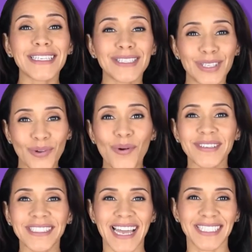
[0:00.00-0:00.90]
is your
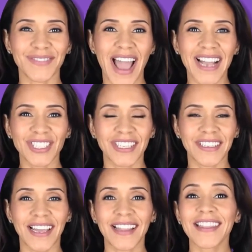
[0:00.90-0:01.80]

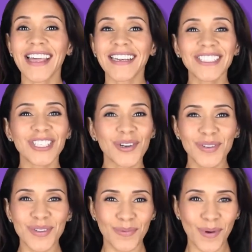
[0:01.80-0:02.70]
satisfaction. Let us show
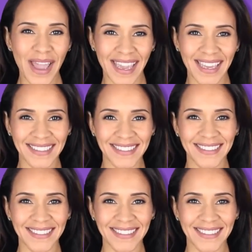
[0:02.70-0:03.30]
you the way.